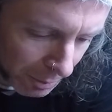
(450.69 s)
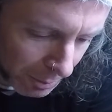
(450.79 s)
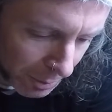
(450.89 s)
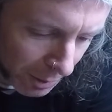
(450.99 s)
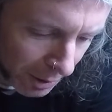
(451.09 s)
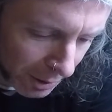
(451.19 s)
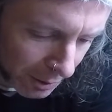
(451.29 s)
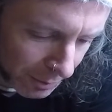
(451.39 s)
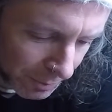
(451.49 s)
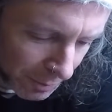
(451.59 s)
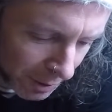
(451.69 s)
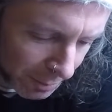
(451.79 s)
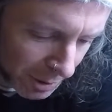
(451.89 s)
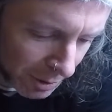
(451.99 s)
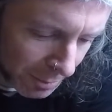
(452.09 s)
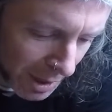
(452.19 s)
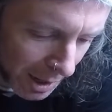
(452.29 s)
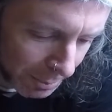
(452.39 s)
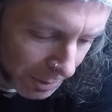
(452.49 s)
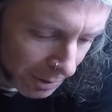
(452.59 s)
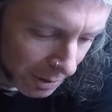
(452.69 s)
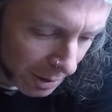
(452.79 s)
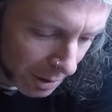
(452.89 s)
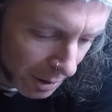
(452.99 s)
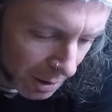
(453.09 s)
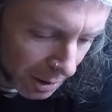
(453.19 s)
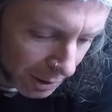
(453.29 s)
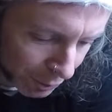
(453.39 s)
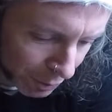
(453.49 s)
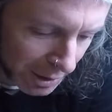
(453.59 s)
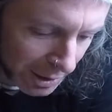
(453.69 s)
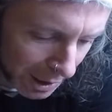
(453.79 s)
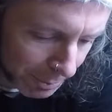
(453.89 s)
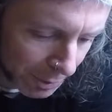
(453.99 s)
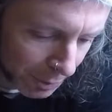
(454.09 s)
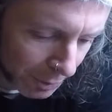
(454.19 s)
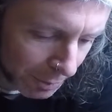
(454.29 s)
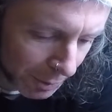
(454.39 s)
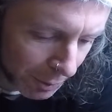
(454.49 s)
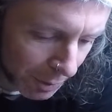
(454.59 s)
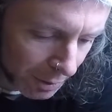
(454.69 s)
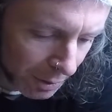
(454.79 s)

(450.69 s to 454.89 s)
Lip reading: but like I've become happy, like really happy with my work.